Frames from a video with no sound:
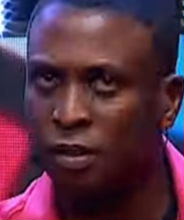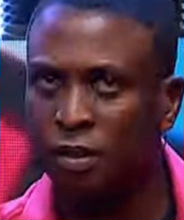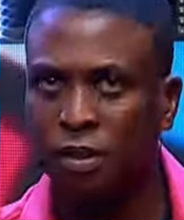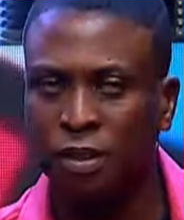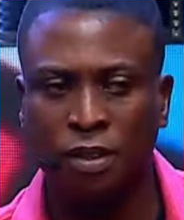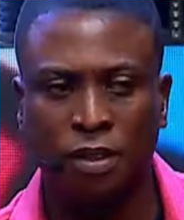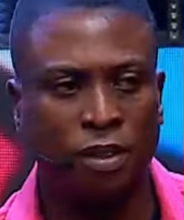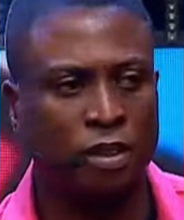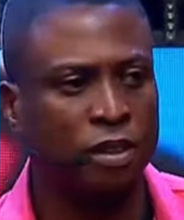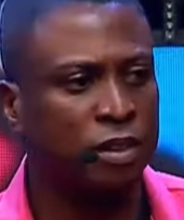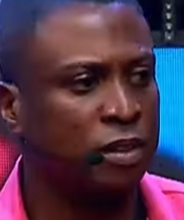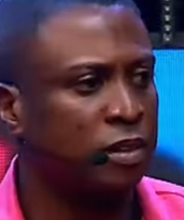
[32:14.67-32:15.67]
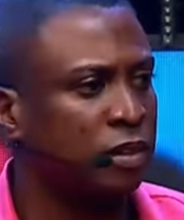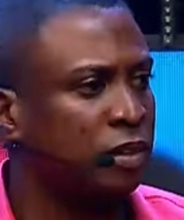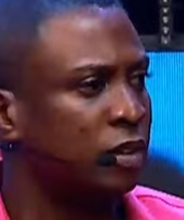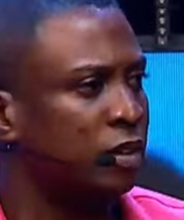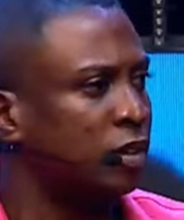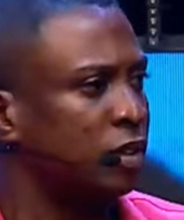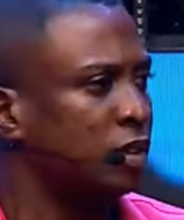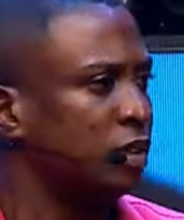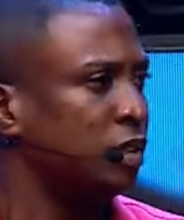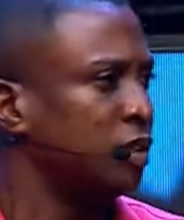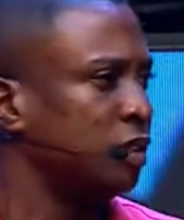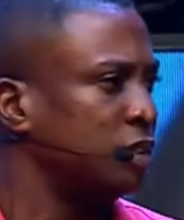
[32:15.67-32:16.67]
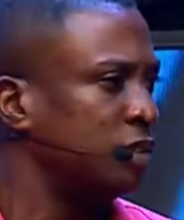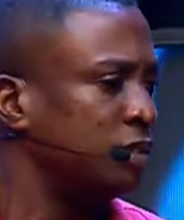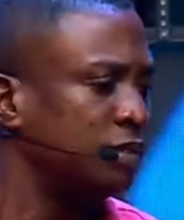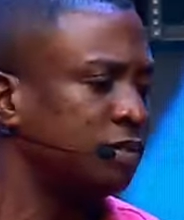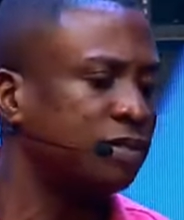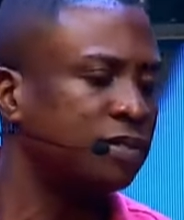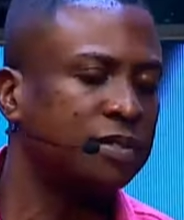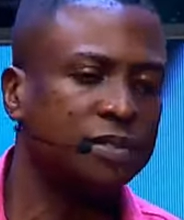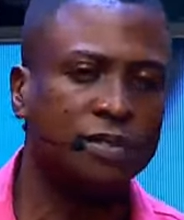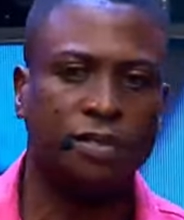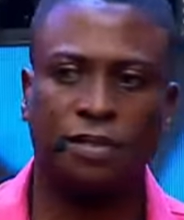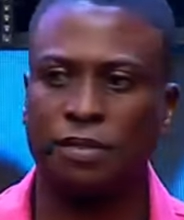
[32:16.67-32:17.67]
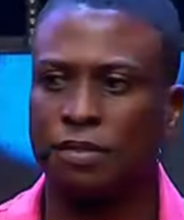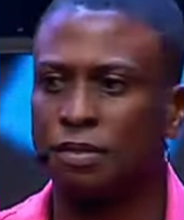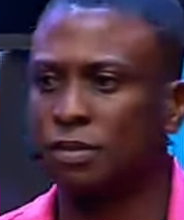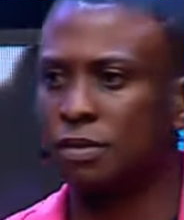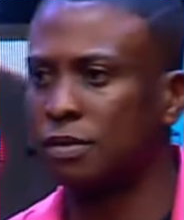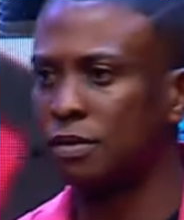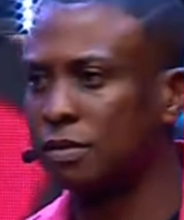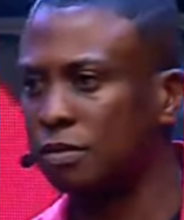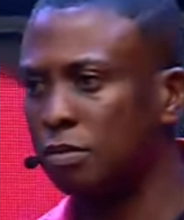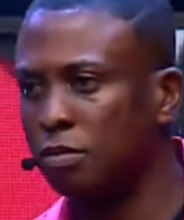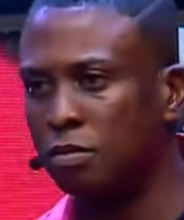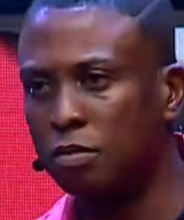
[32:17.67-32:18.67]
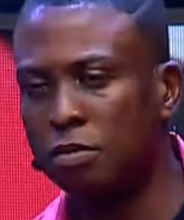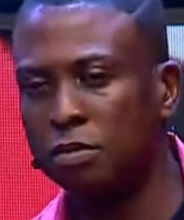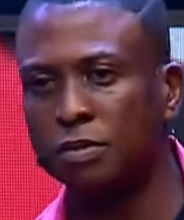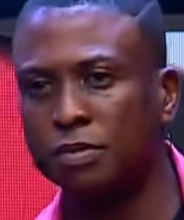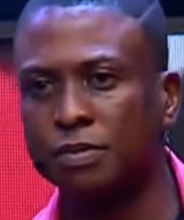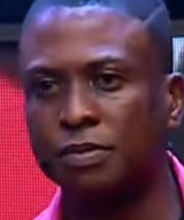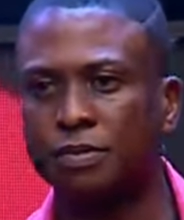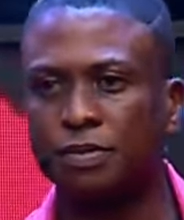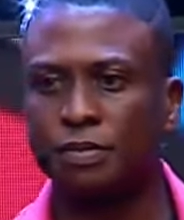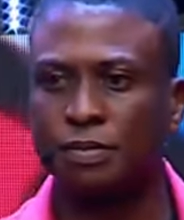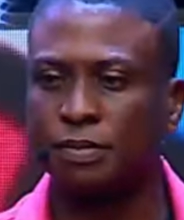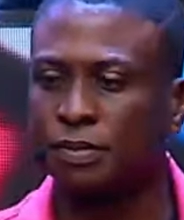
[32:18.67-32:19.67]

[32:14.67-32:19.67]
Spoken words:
Nobody speaks.